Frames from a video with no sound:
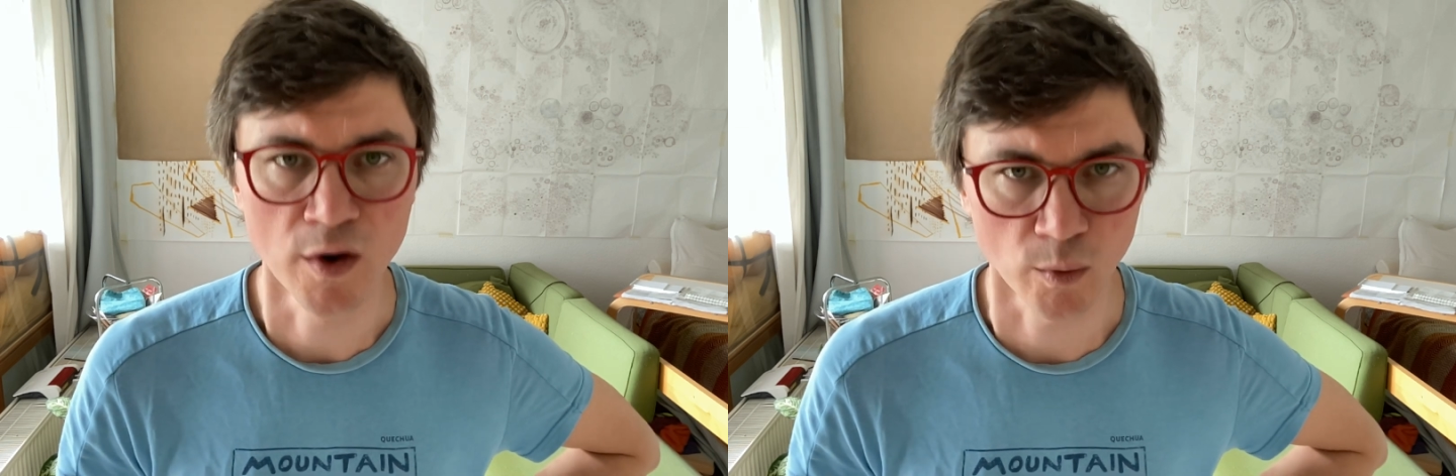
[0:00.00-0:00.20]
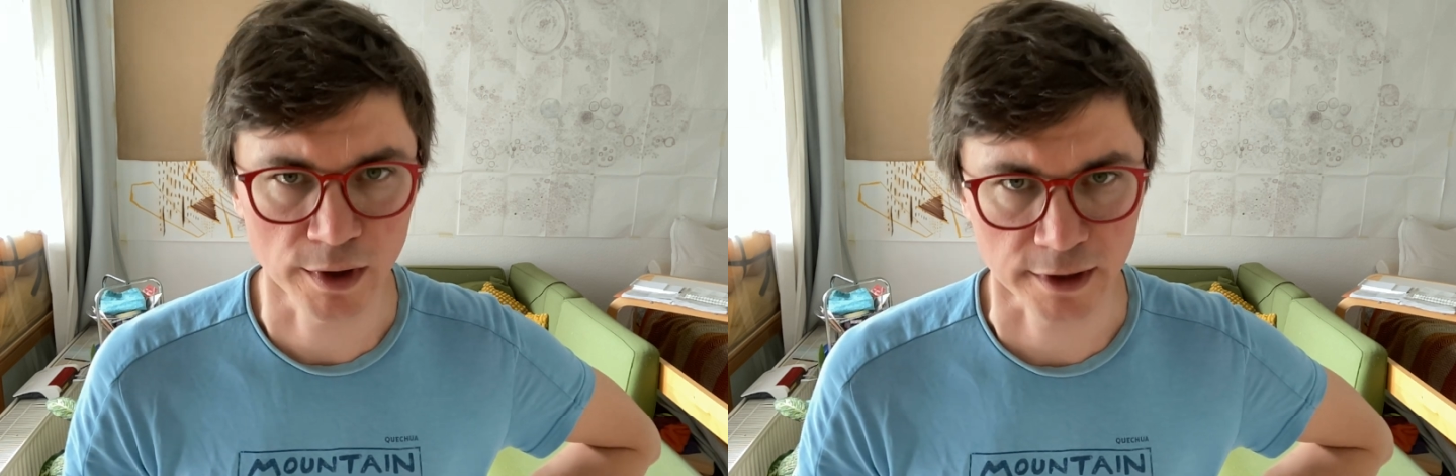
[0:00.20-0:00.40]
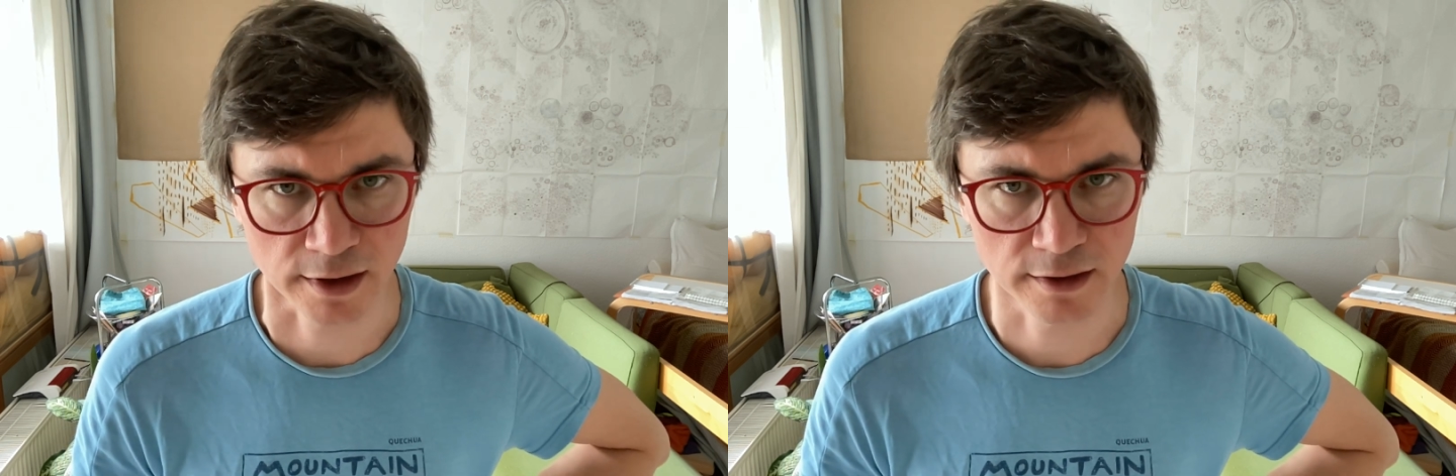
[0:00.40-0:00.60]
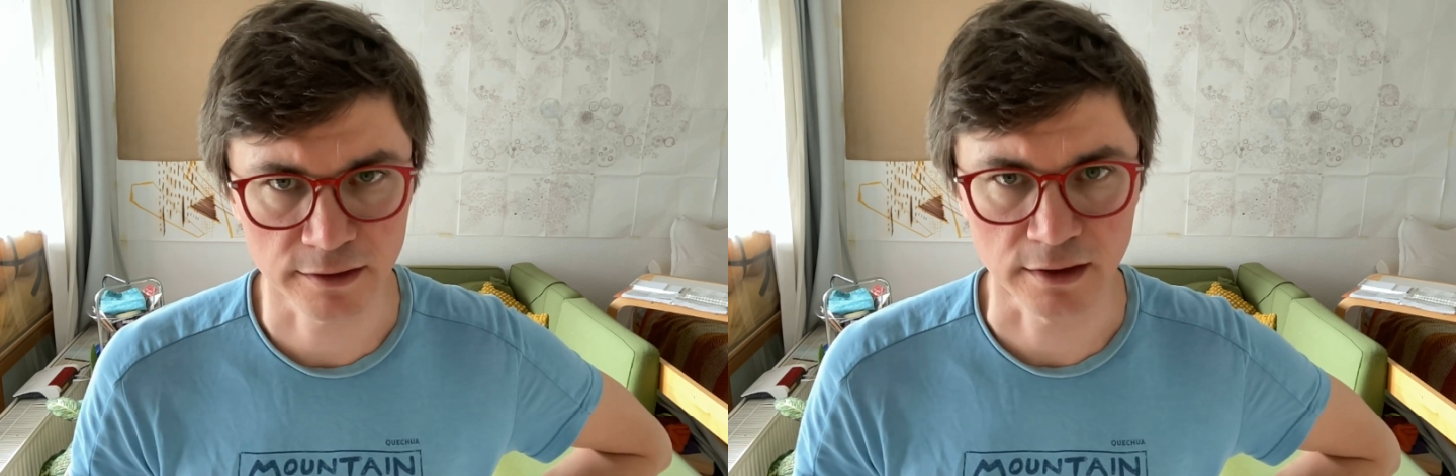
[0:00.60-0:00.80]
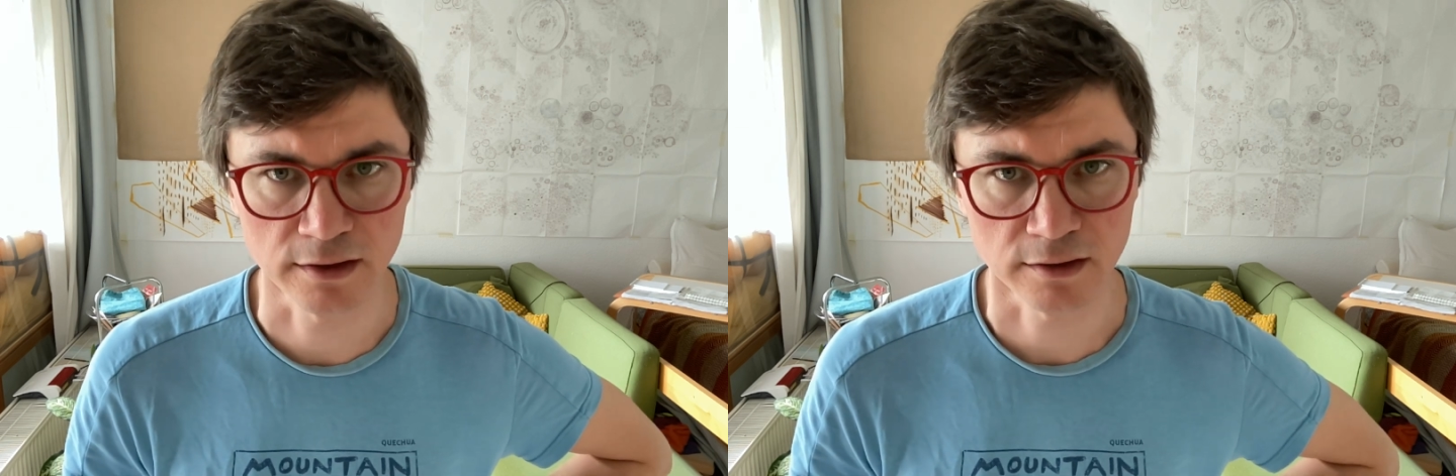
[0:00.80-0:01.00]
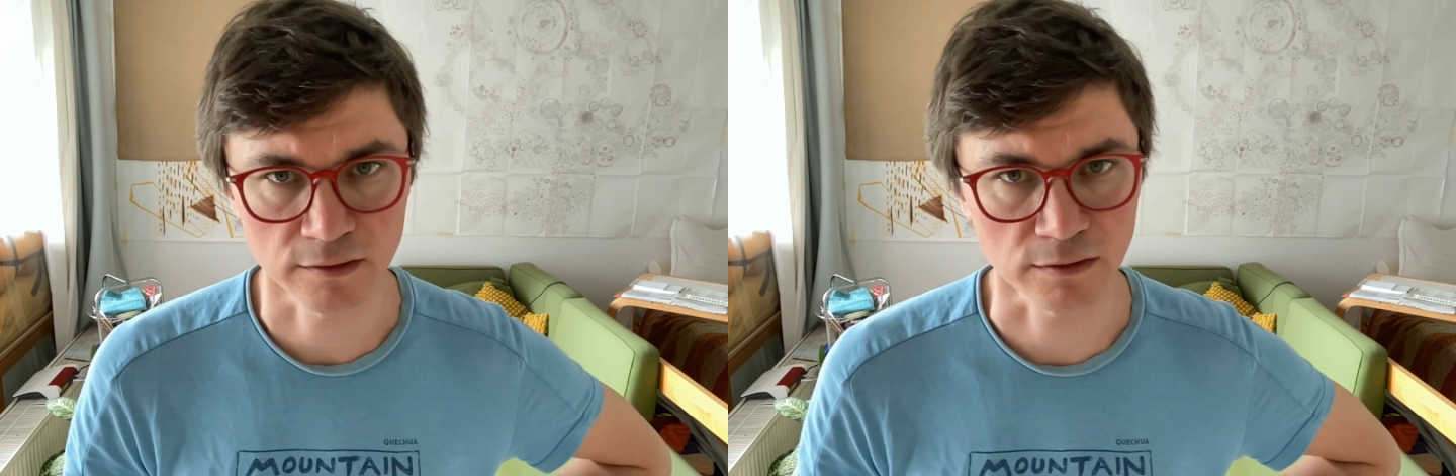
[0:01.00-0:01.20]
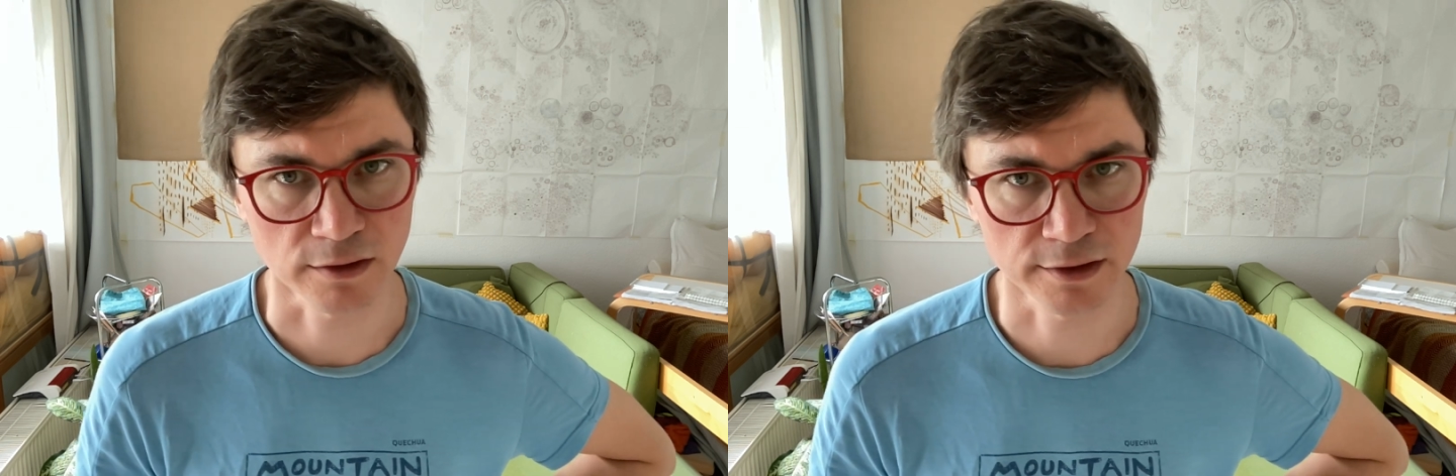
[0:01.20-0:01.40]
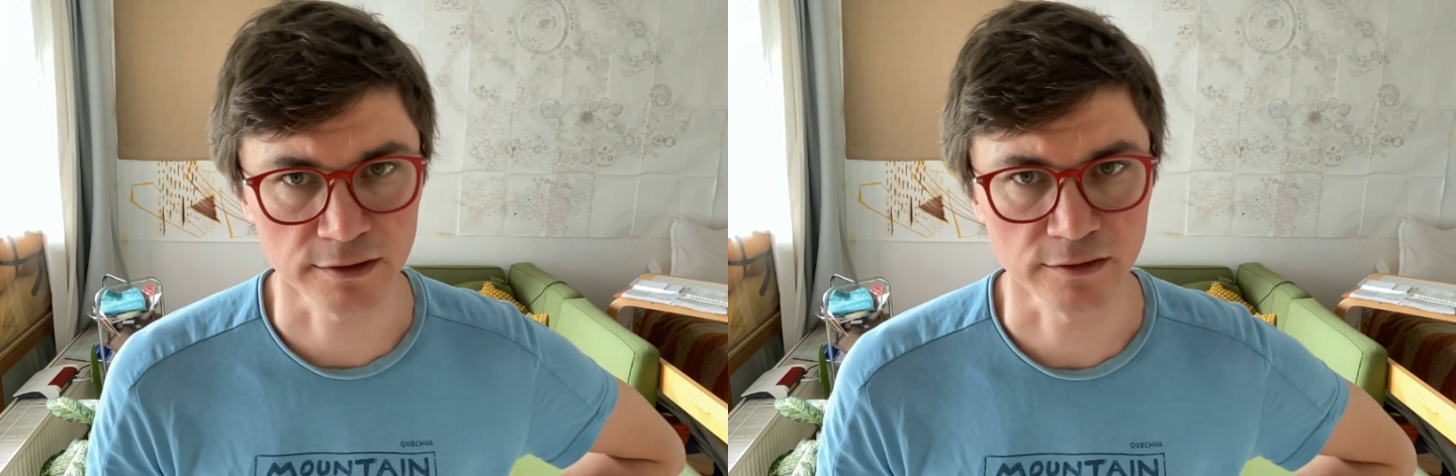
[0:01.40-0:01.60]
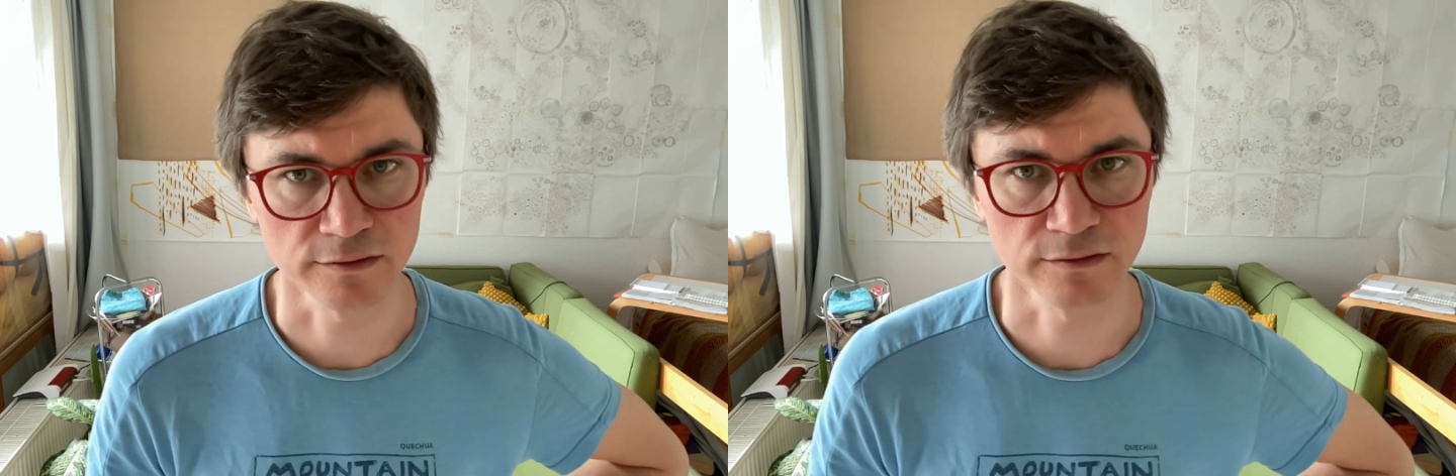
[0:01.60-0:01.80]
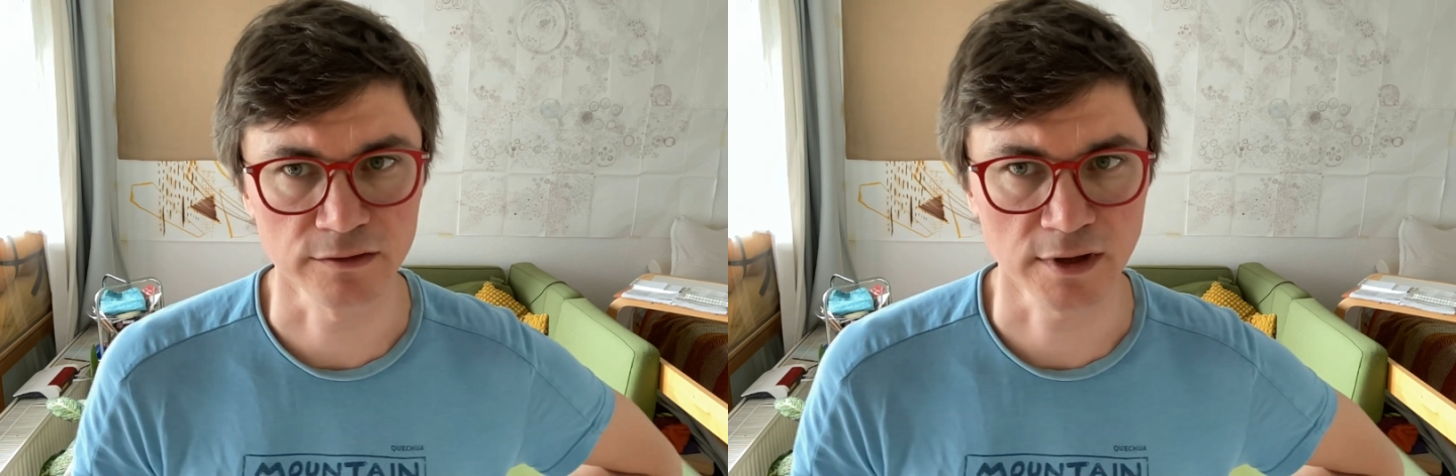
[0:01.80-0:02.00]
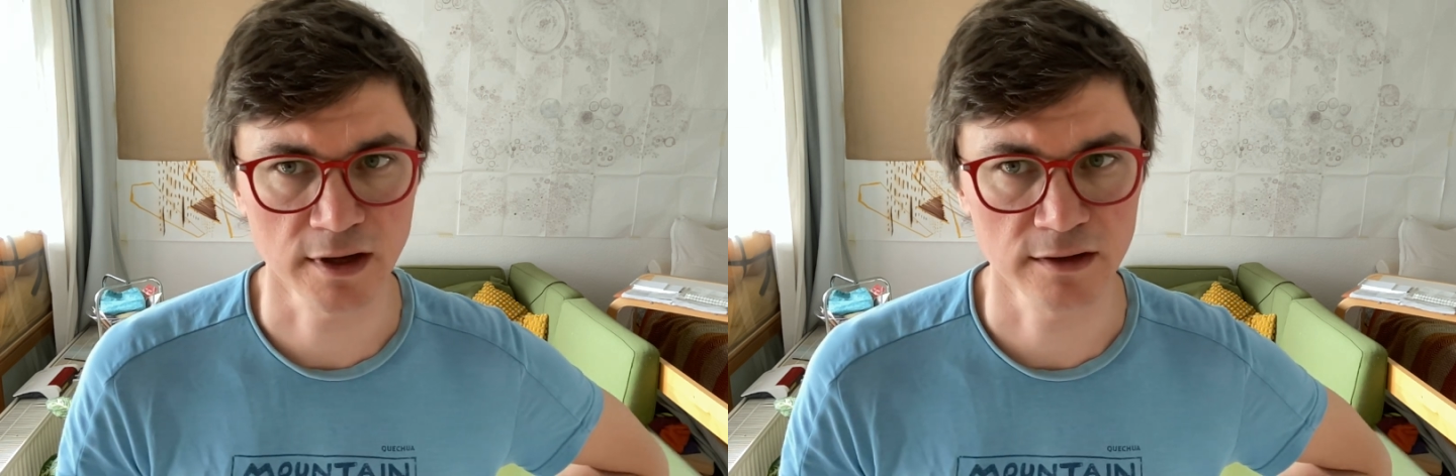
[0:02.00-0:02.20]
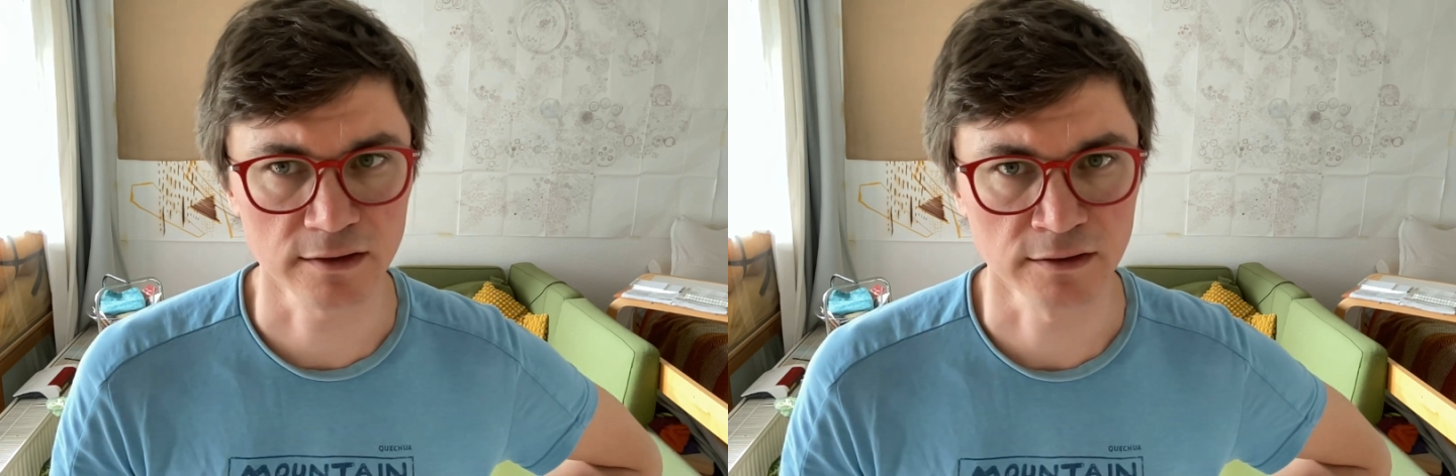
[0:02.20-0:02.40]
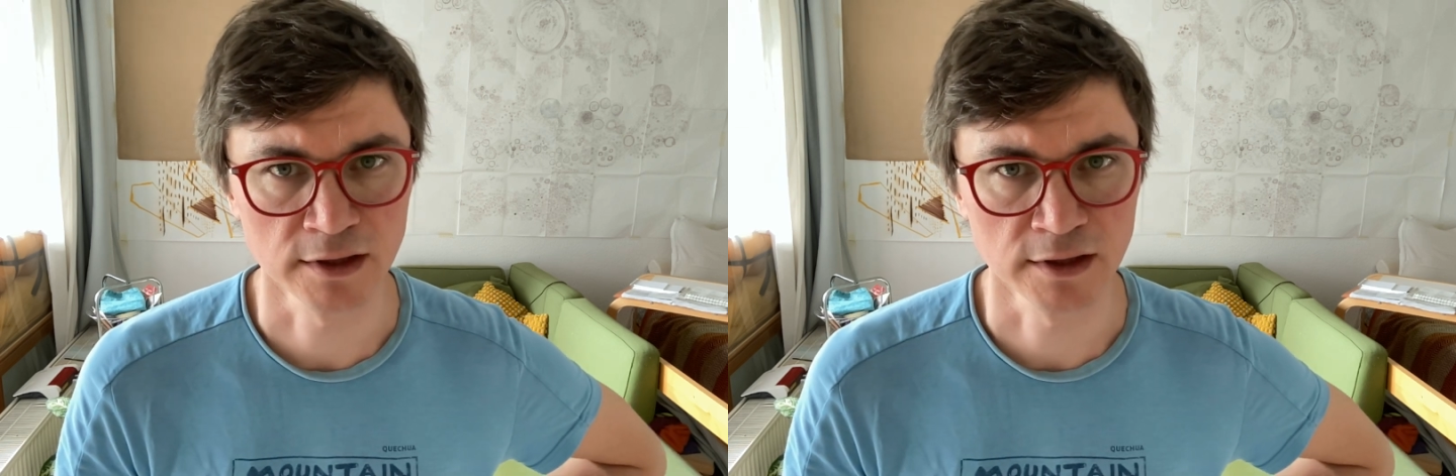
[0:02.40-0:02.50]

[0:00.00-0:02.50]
What are the coordinates today that